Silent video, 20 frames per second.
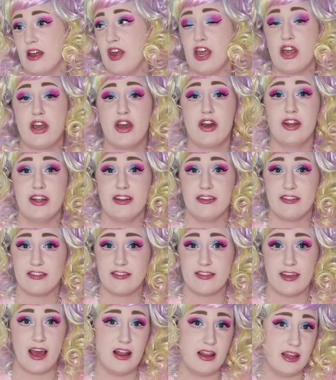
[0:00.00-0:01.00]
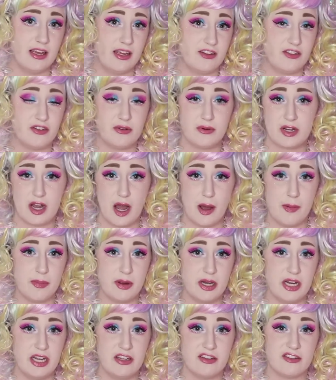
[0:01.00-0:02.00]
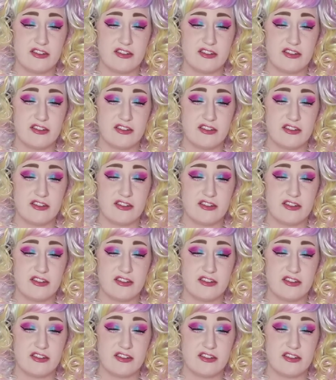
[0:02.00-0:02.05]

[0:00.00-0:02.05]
they couldn't sell it to a company,